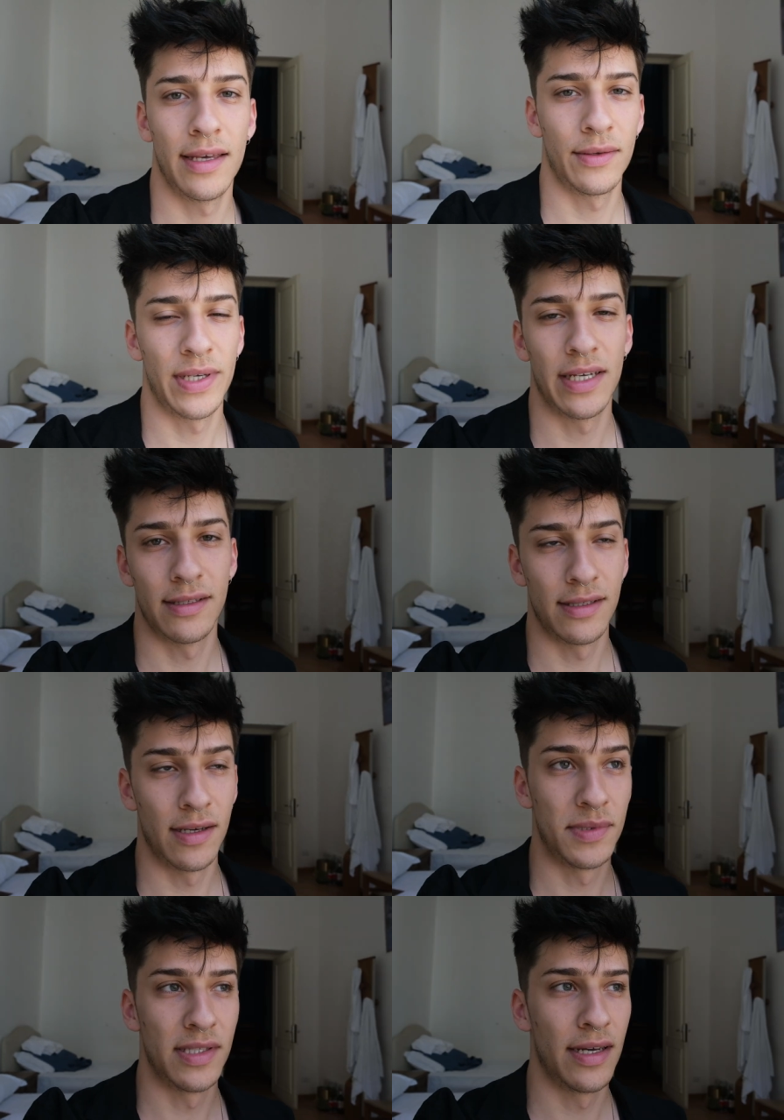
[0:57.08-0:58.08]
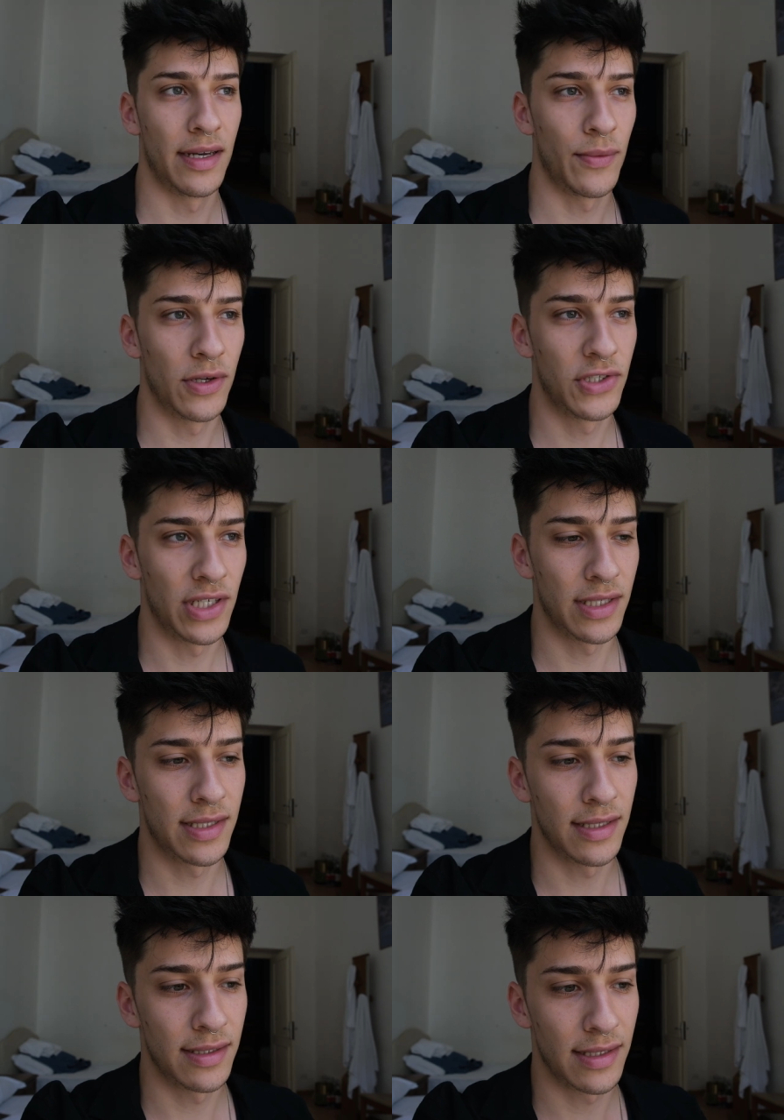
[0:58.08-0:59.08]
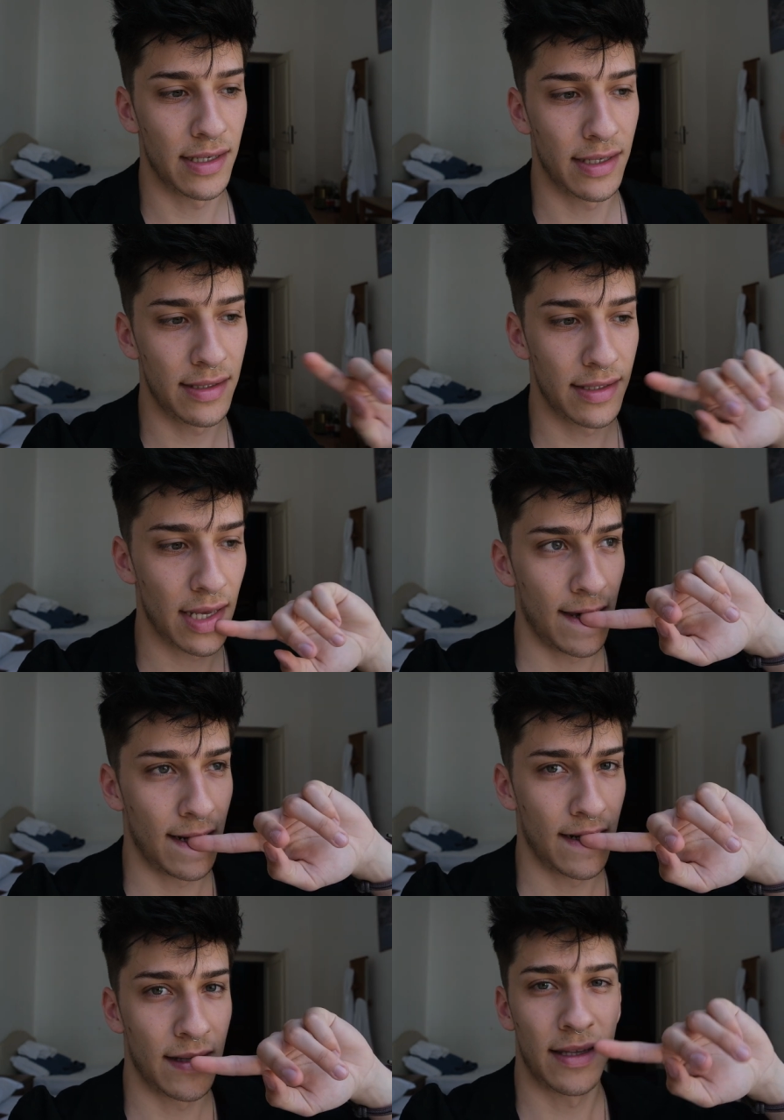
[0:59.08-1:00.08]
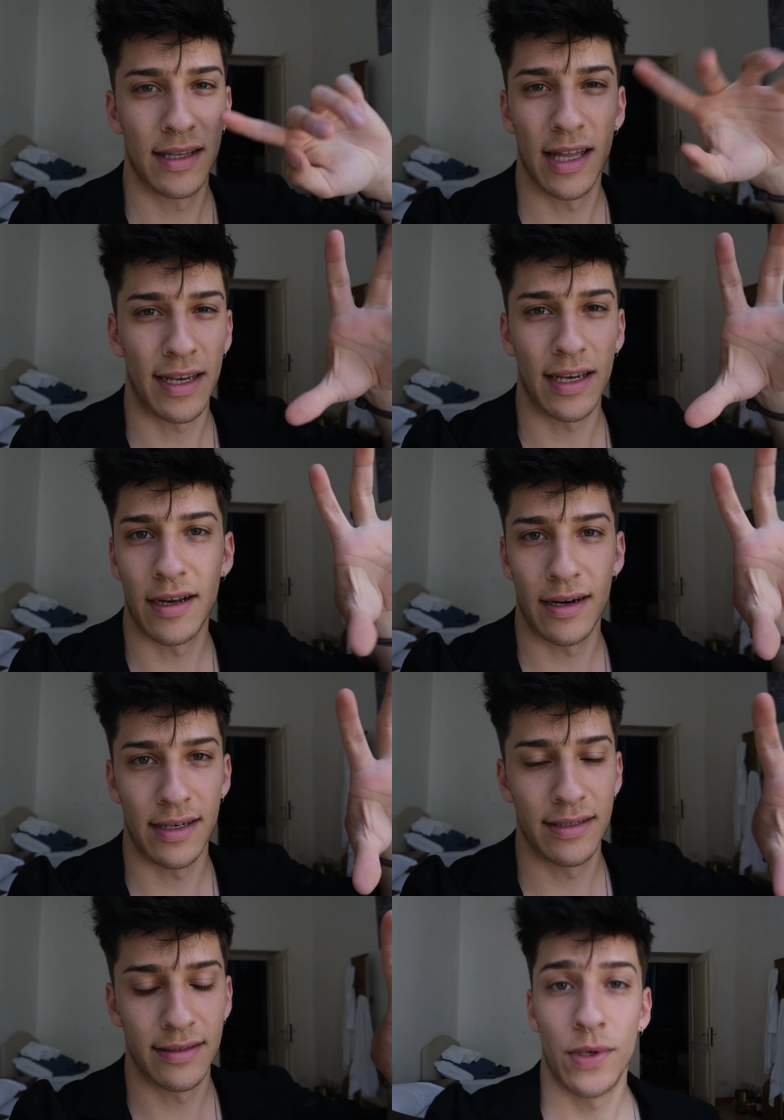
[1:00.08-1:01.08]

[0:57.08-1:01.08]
and we ended up today watching a sunset in like a garden,